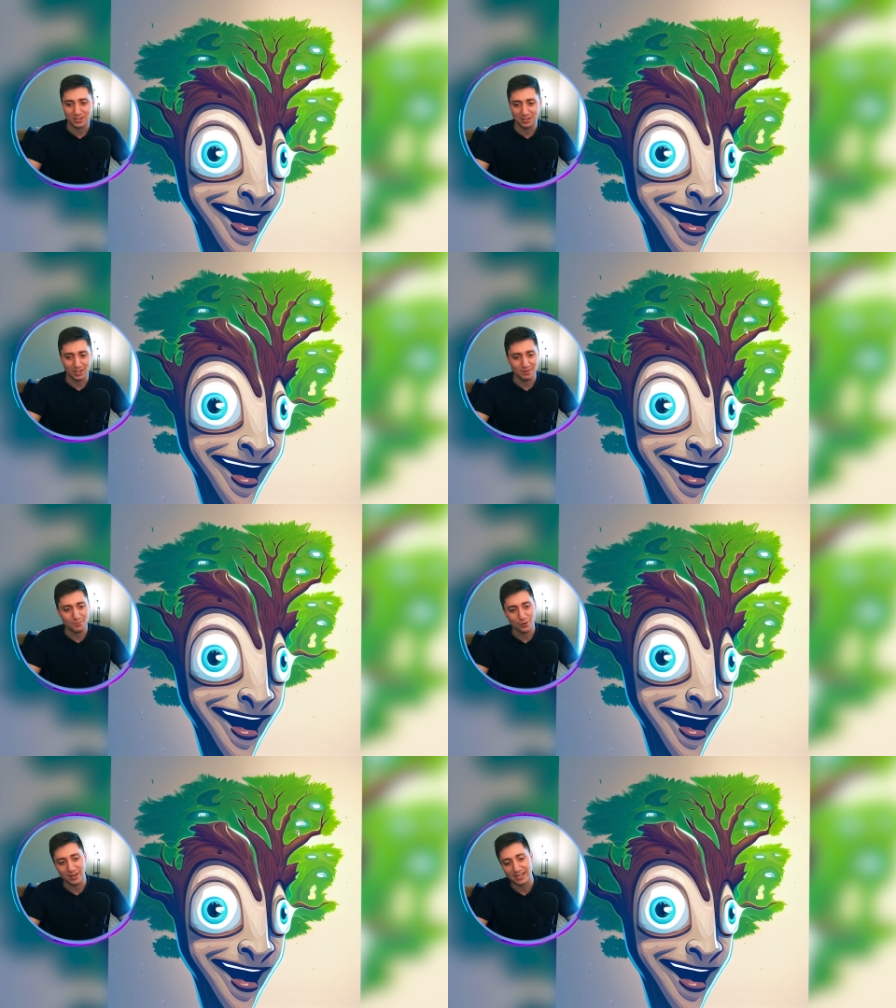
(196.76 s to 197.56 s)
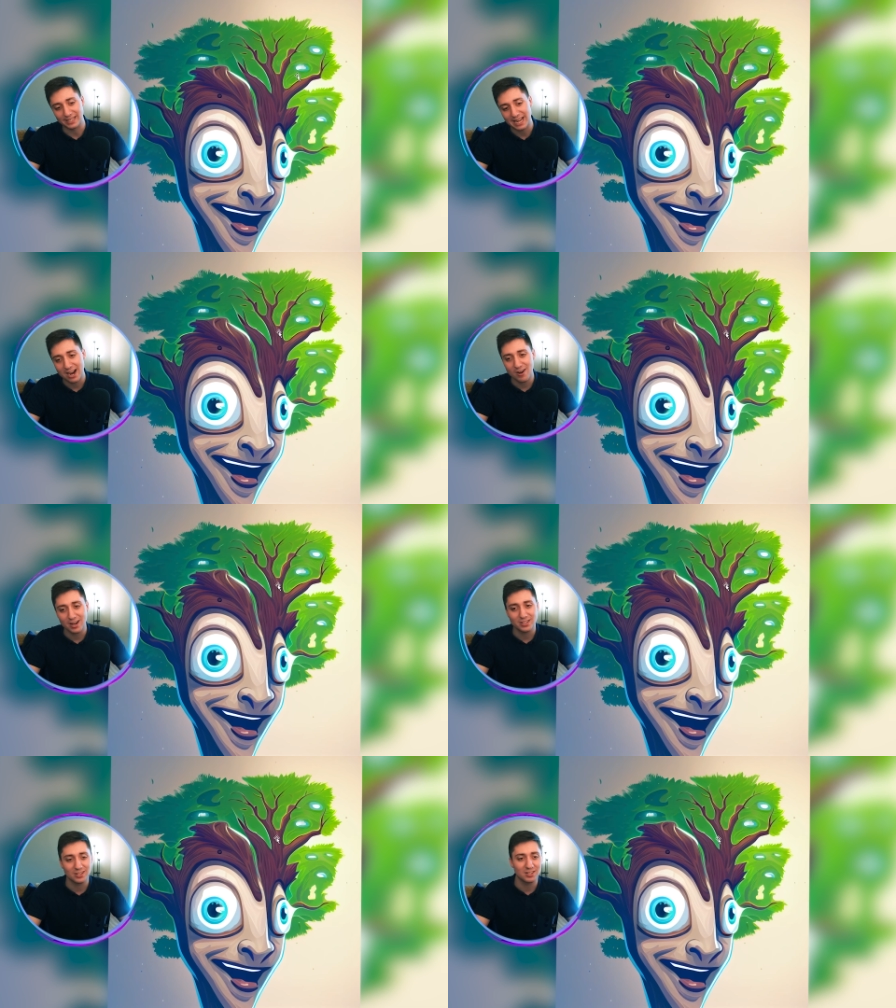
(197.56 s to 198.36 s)
a little bit more like a
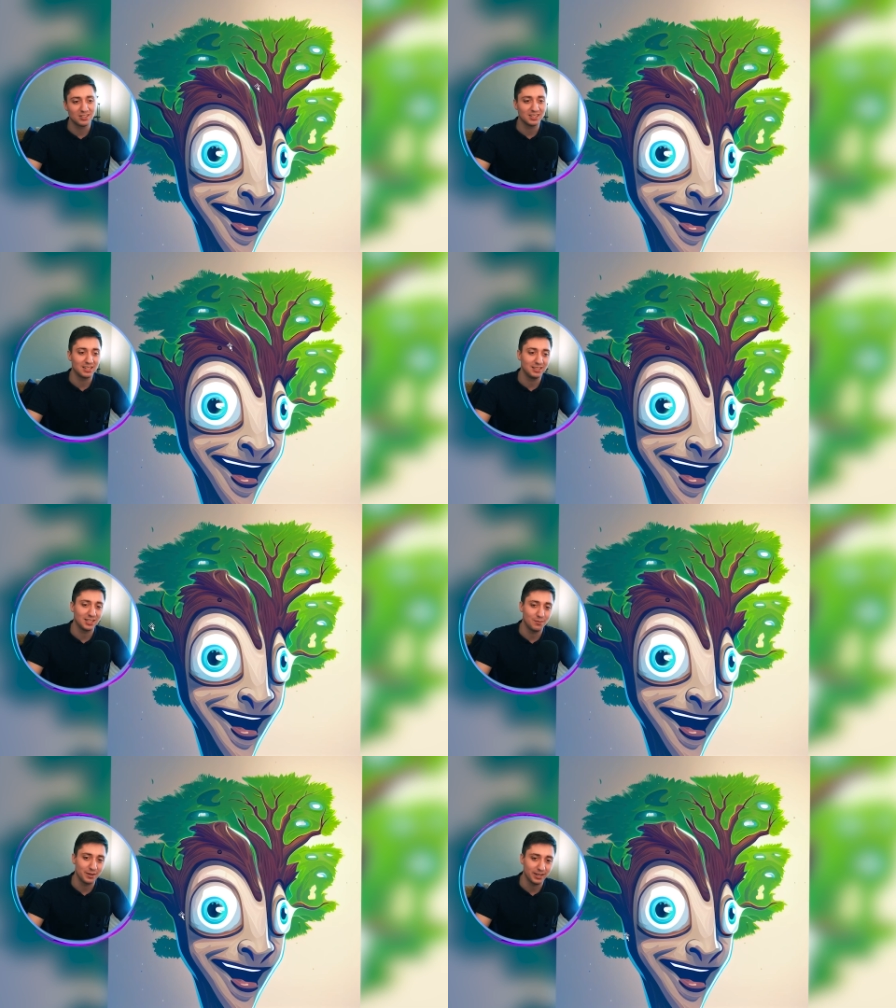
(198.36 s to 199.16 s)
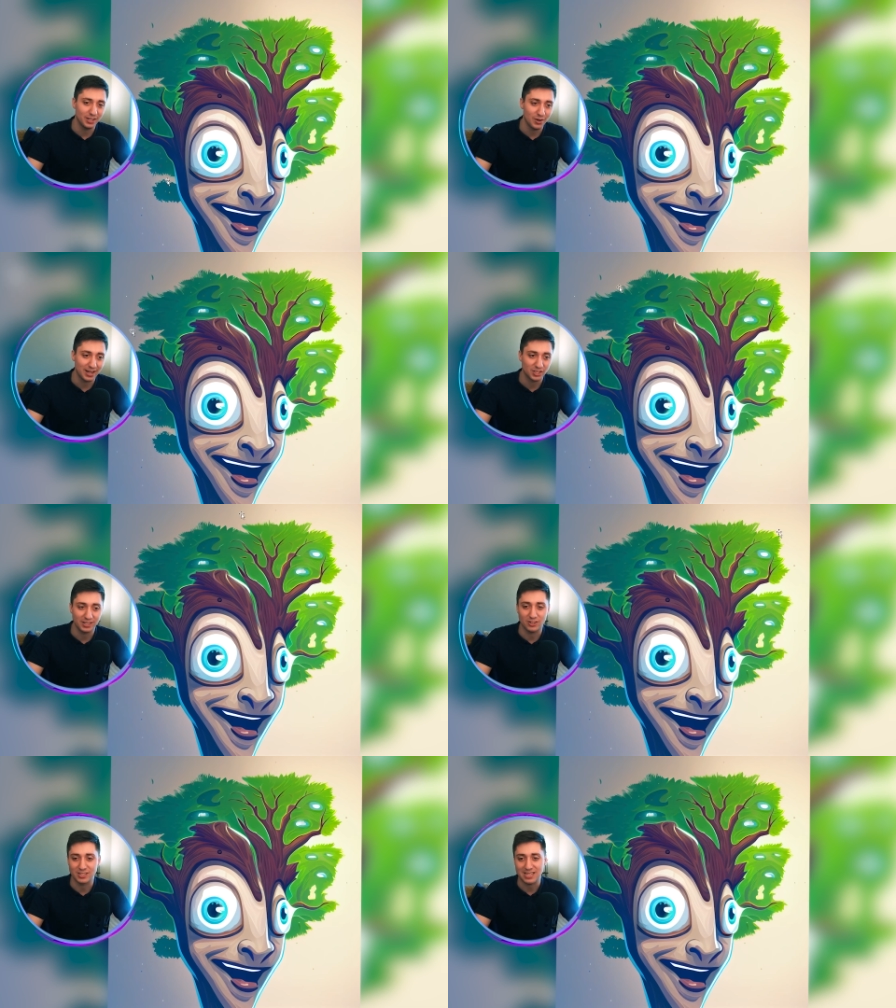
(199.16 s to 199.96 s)
character, and a little bit you actually
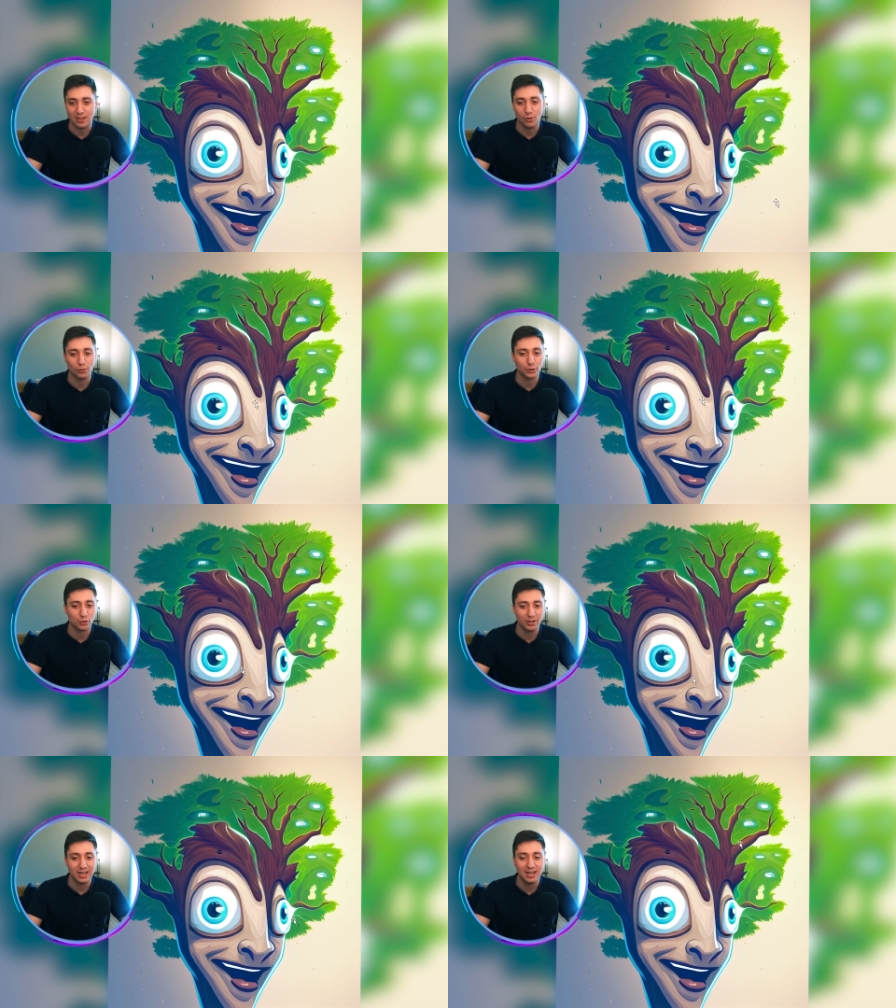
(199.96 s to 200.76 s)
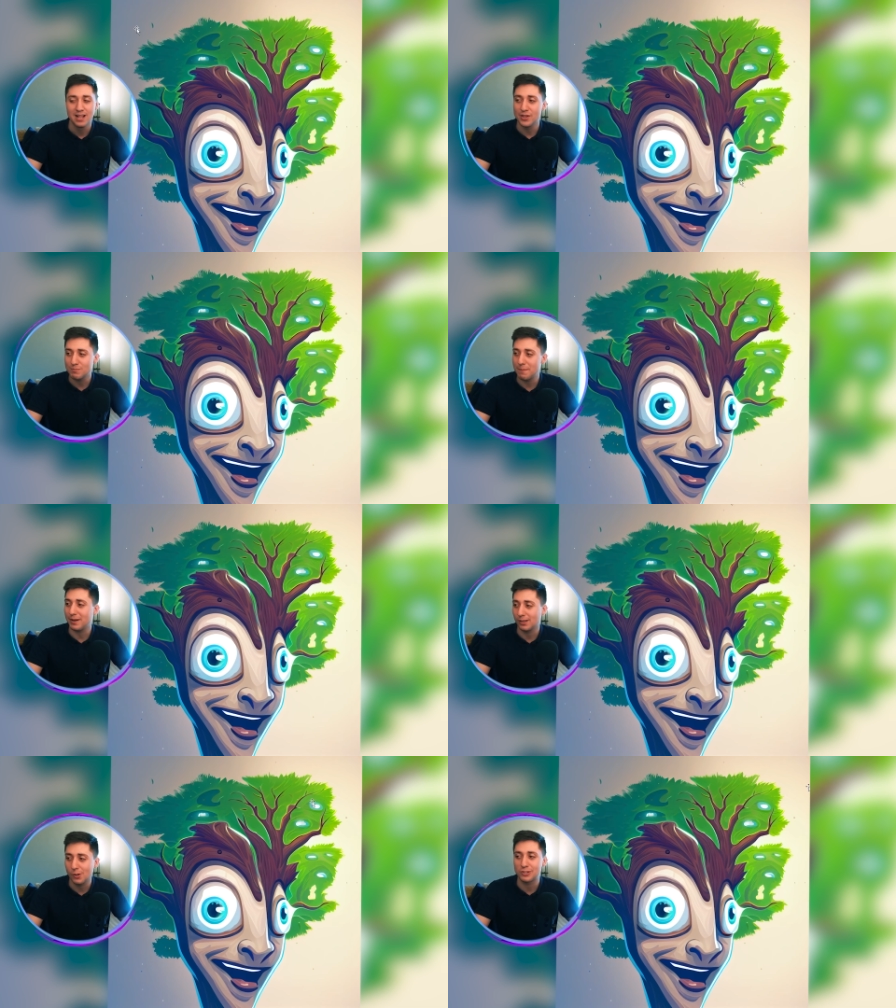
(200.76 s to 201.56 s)
could see the whole tree. This might be
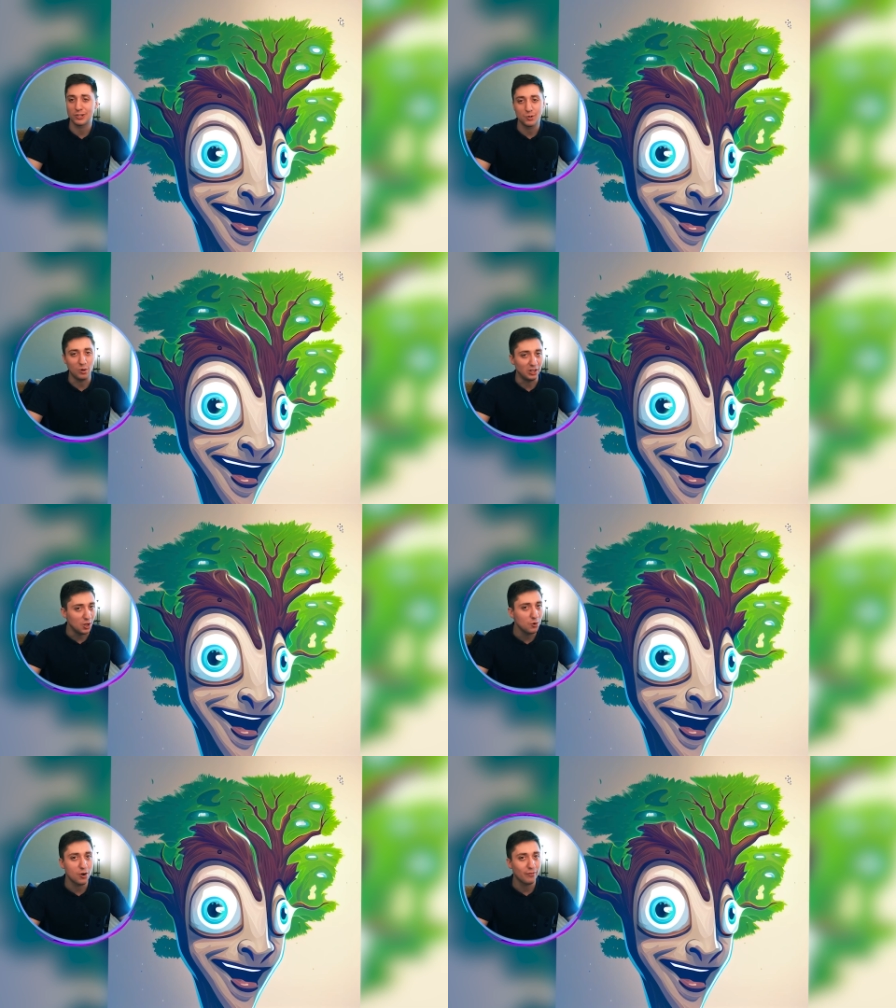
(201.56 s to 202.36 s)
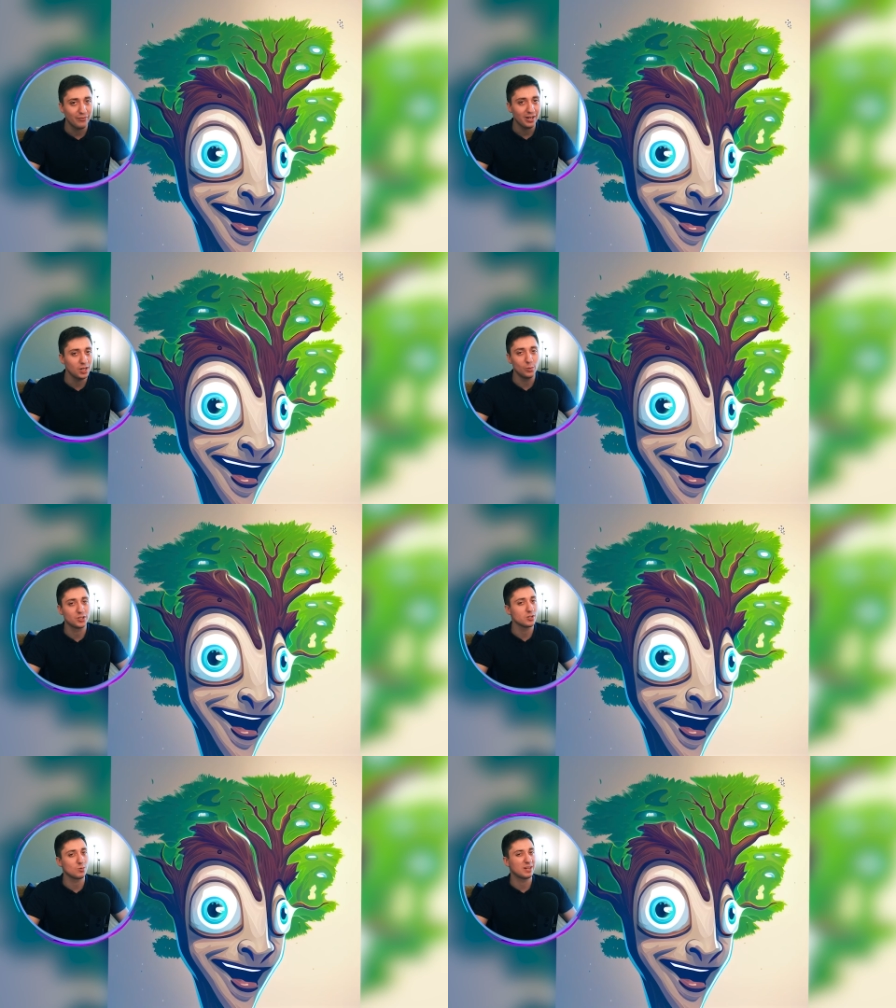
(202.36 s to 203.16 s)
closer to a logo feel, which is what